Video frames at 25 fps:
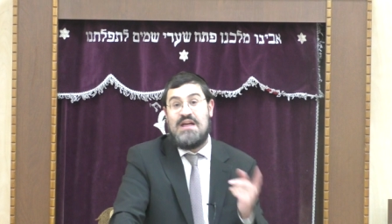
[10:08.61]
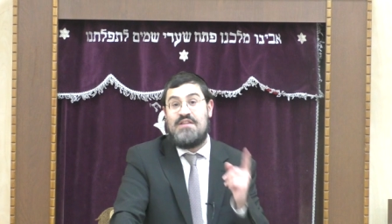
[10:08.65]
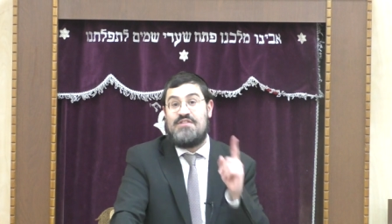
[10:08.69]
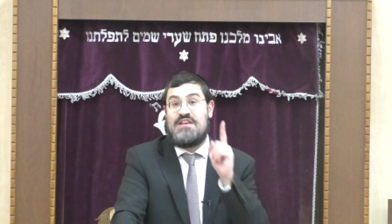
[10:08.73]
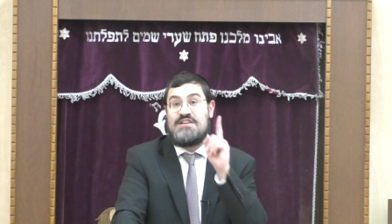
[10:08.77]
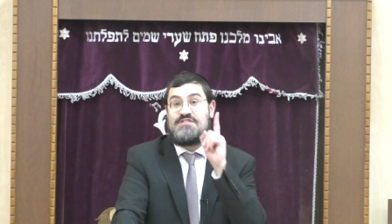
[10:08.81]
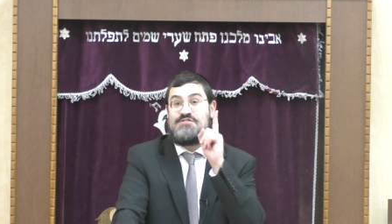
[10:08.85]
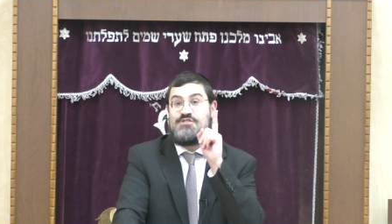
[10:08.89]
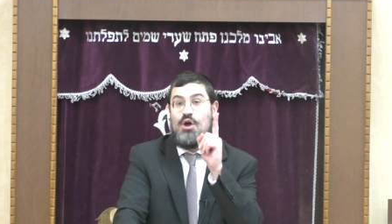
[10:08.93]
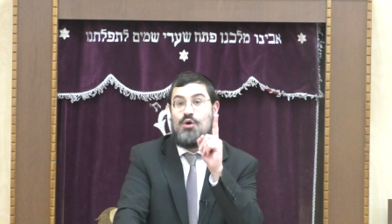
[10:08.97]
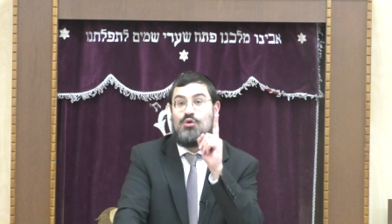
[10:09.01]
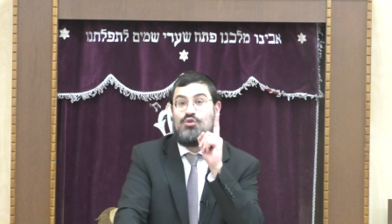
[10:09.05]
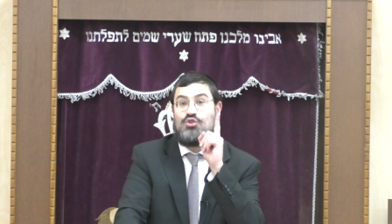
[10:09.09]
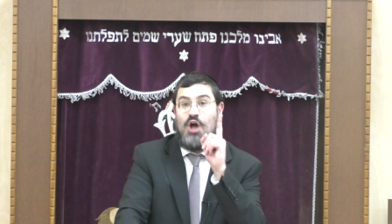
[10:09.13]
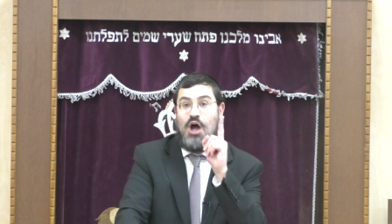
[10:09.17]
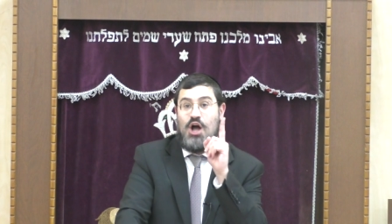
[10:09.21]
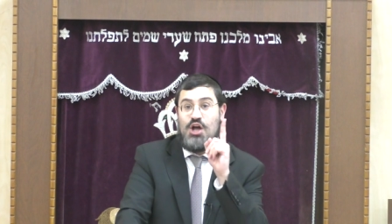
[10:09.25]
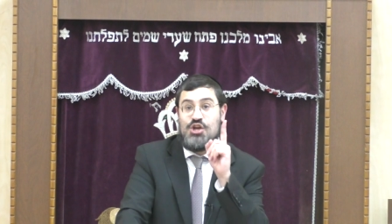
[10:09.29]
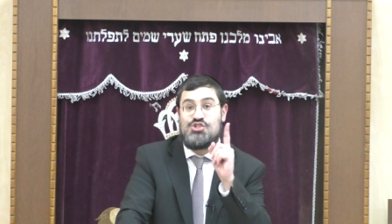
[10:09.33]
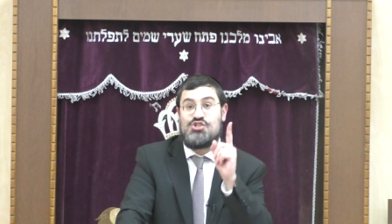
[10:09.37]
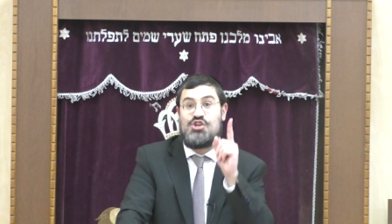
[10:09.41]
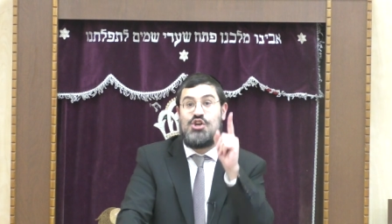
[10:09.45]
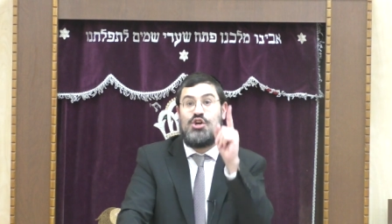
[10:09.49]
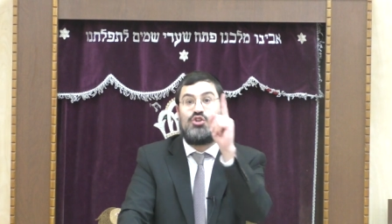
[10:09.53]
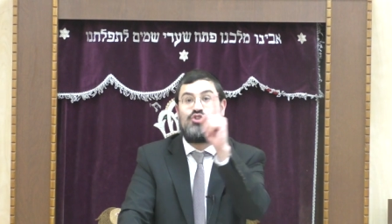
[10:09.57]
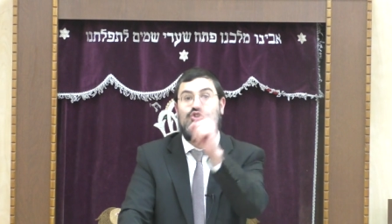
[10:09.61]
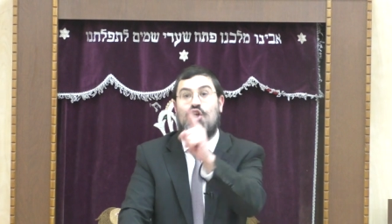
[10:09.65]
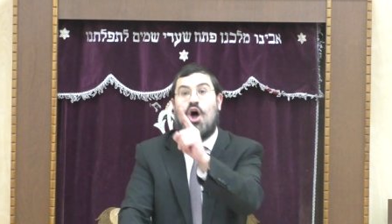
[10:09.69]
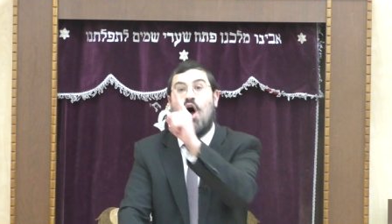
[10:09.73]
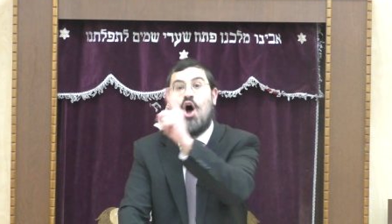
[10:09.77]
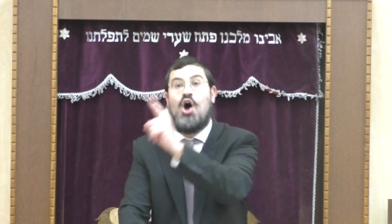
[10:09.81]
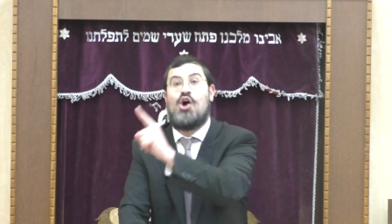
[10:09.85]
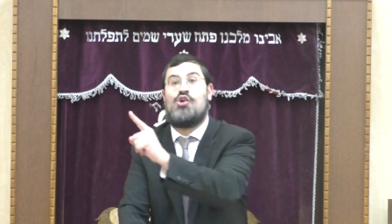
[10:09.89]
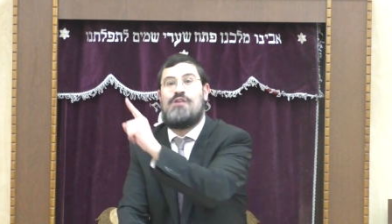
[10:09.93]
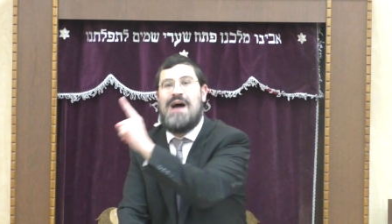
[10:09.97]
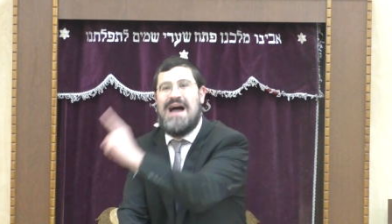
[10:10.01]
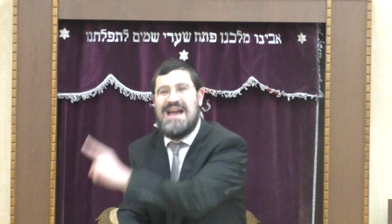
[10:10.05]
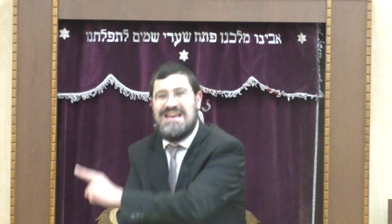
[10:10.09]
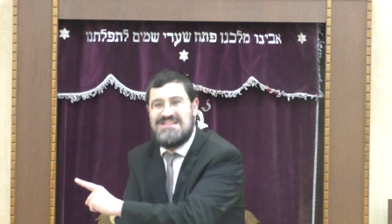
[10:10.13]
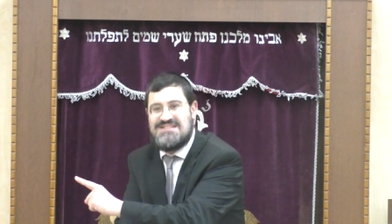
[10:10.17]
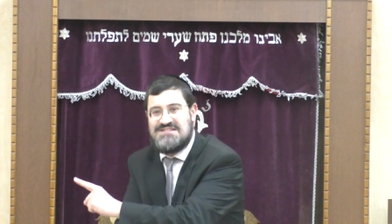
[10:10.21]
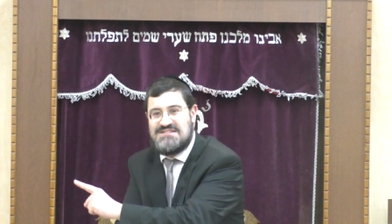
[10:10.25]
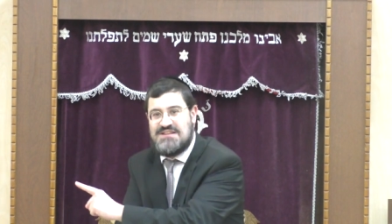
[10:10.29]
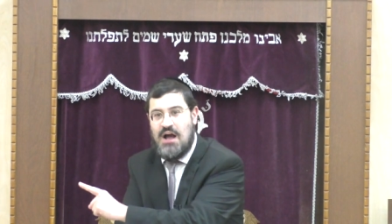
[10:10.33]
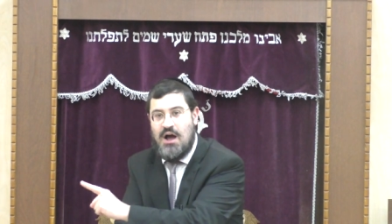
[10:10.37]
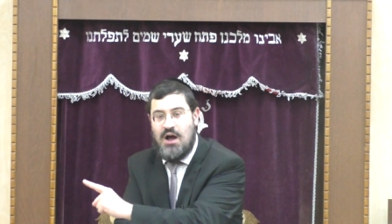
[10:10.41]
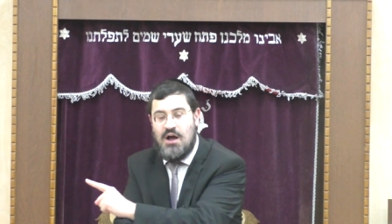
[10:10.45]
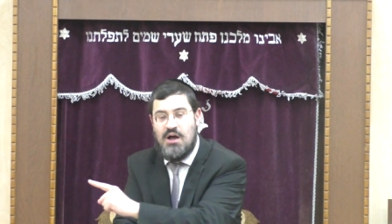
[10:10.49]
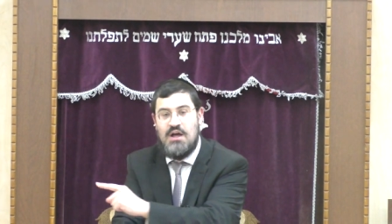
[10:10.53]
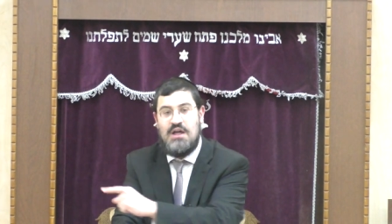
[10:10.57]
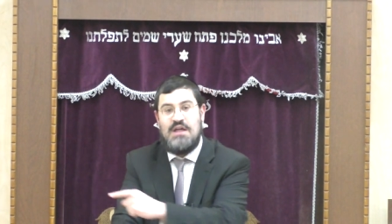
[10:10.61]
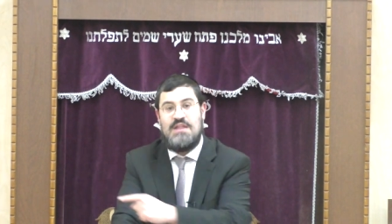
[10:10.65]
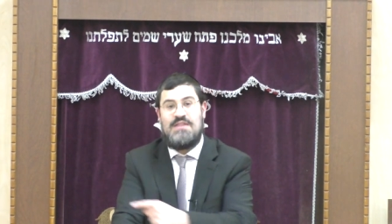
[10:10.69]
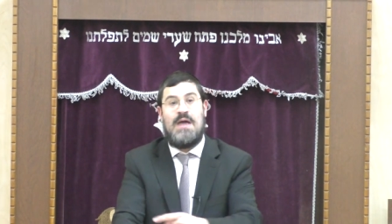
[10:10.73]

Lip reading: there's no dosh da'oraisa.